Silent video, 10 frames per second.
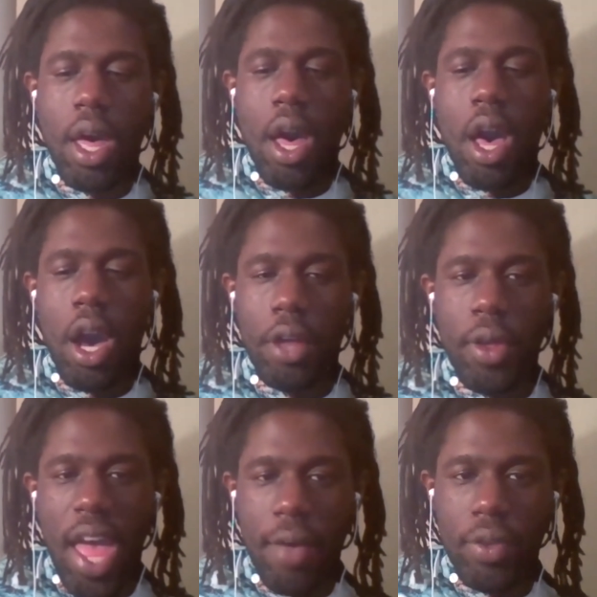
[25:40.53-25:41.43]
other
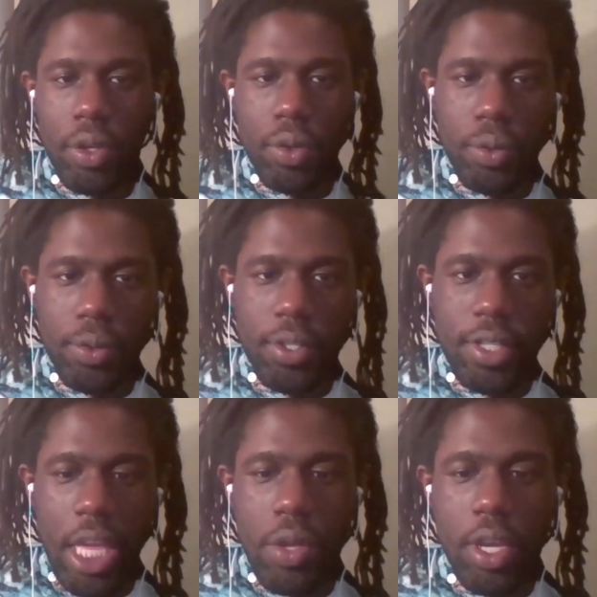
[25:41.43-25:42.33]
avenues that
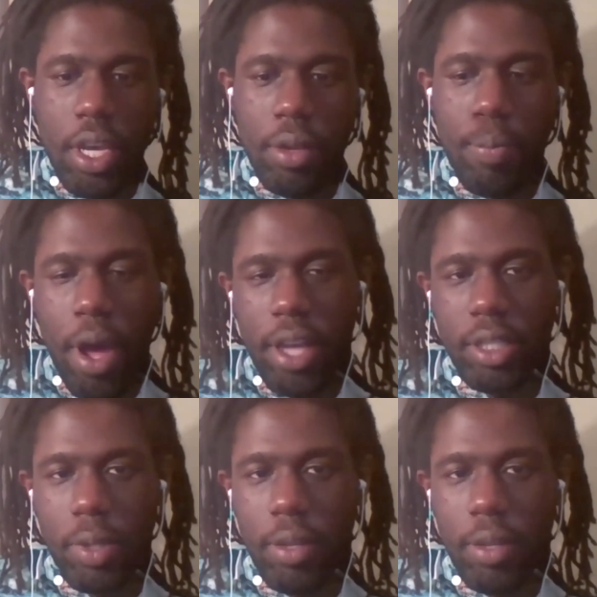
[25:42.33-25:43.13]
you could possibly